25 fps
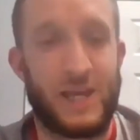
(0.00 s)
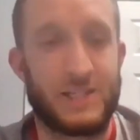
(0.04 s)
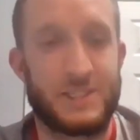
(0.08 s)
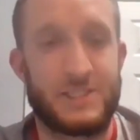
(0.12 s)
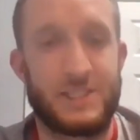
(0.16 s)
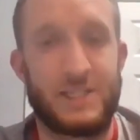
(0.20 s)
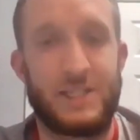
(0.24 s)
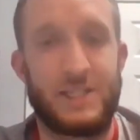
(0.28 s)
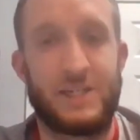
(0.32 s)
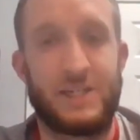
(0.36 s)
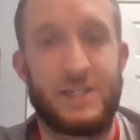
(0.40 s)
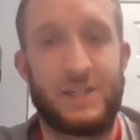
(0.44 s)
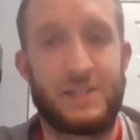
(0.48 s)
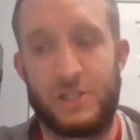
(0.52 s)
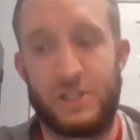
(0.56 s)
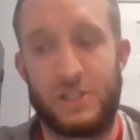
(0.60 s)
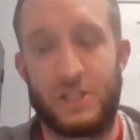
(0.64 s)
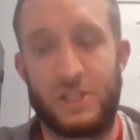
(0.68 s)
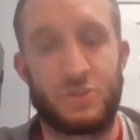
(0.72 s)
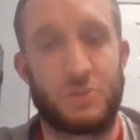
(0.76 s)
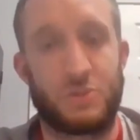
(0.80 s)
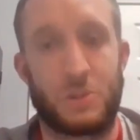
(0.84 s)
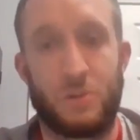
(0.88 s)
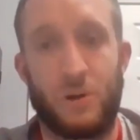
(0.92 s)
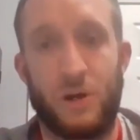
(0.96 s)
nasty, and it
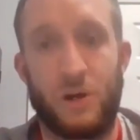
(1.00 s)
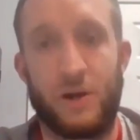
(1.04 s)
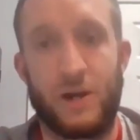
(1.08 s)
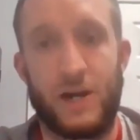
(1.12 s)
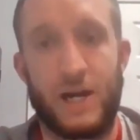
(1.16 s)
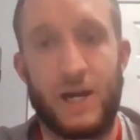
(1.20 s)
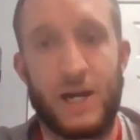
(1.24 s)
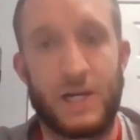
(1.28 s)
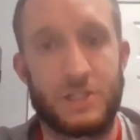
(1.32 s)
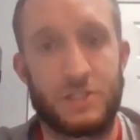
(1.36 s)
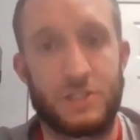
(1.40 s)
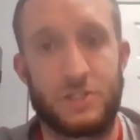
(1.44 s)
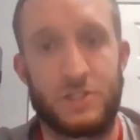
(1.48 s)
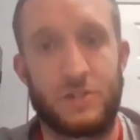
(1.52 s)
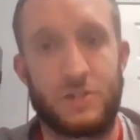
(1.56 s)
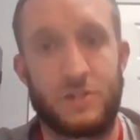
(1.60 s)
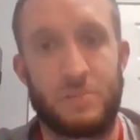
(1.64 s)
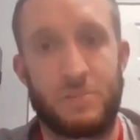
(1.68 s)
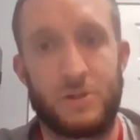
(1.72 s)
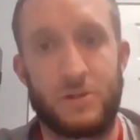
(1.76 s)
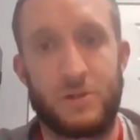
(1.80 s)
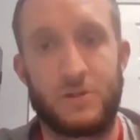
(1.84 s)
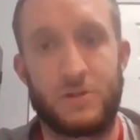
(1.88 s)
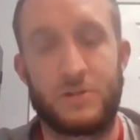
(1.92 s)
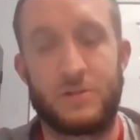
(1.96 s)
doesn't require oxygen to
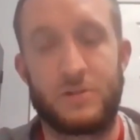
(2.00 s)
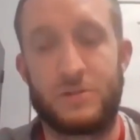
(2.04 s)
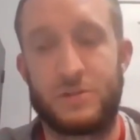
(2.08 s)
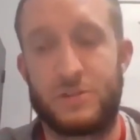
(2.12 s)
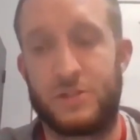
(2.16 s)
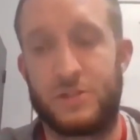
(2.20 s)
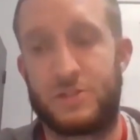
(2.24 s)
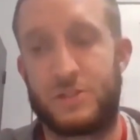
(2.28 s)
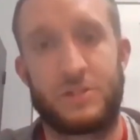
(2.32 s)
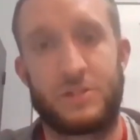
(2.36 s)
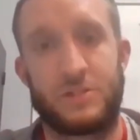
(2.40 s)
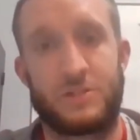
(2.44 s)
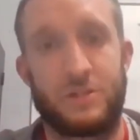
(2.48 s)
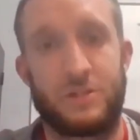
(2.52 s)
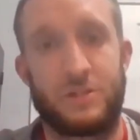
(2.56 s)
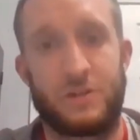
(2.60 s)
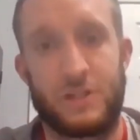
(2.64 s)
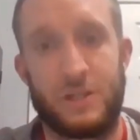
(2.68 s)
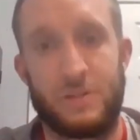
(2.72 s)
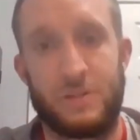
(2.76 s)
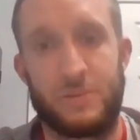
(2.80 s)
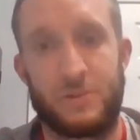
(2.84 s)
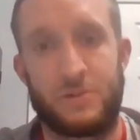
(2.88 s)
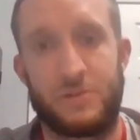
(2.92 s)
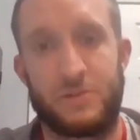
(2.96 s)
burn. So it's considered a
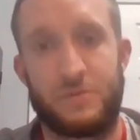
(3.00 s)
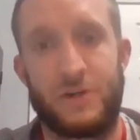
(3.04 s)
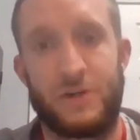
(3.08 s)
chemical